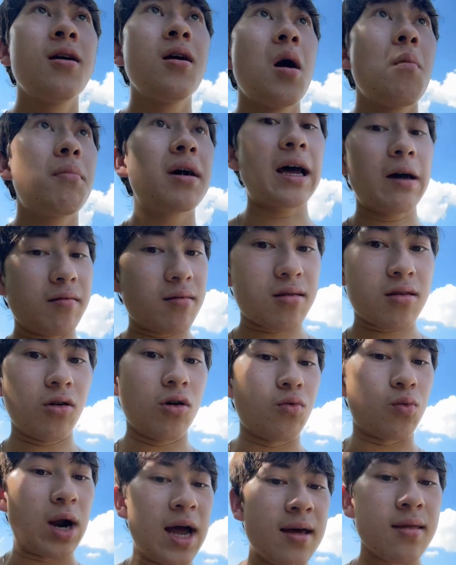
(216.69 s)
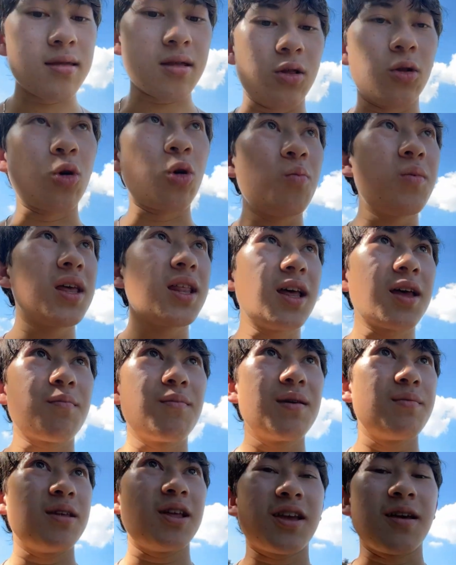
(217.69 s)
But I would still rest a little bit,
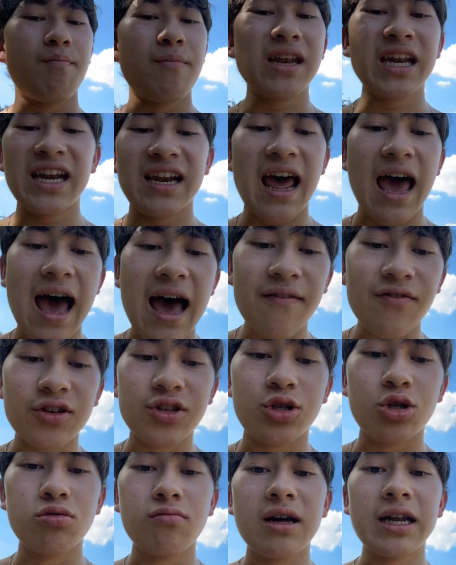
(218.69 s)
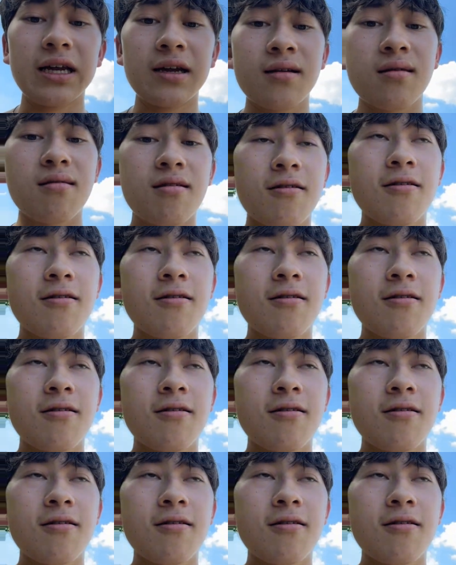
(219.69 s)
maybe a minute and a half to 2 minutes.